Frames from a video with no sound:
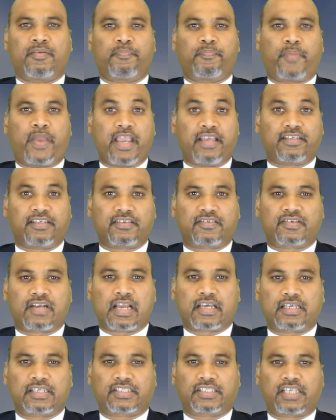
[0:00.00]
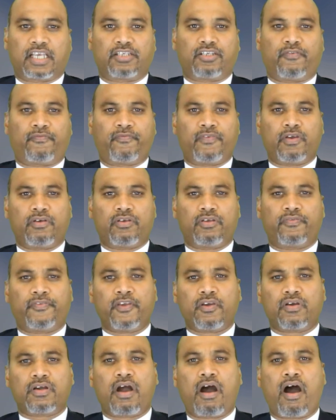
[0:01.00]
Peter Drucker said, if
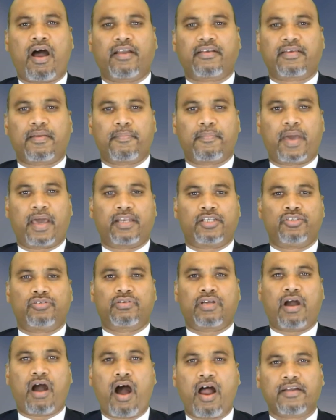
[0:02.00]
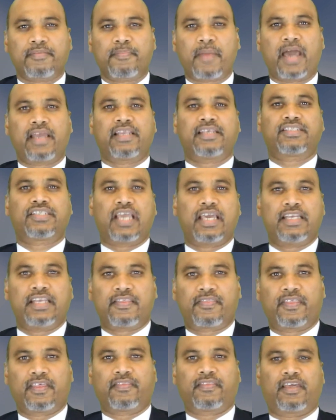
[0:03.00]
you can't manage
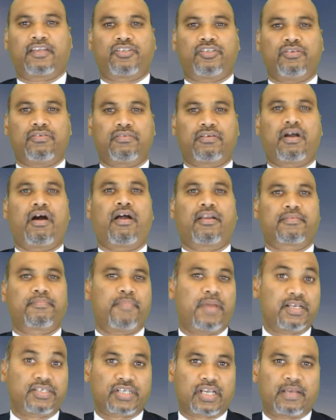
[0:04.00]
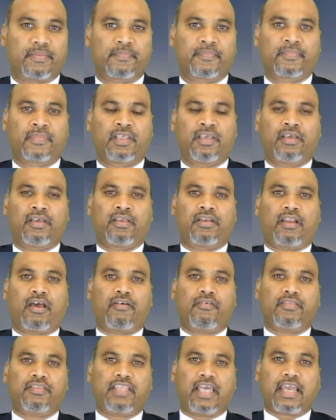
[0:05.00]
anything that you can't measure.
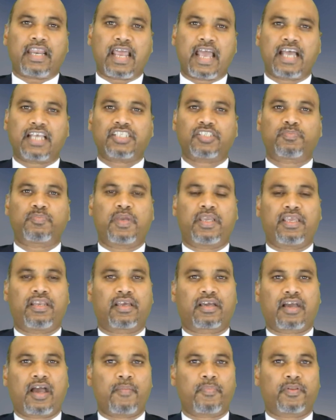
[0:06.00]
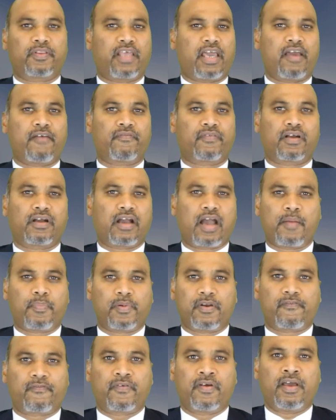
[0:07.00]
Now, there have a
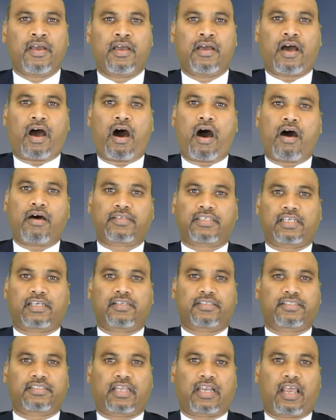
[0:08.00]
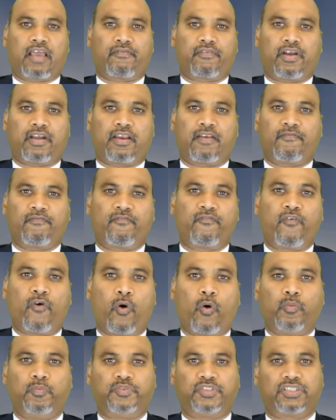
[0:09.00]
couple of articles that I have read in
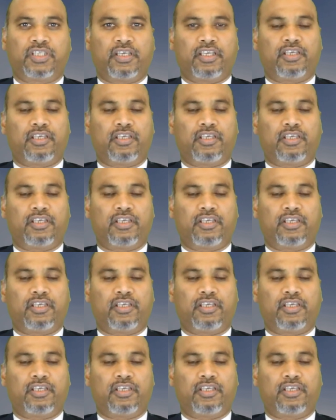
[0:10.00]
Forbes,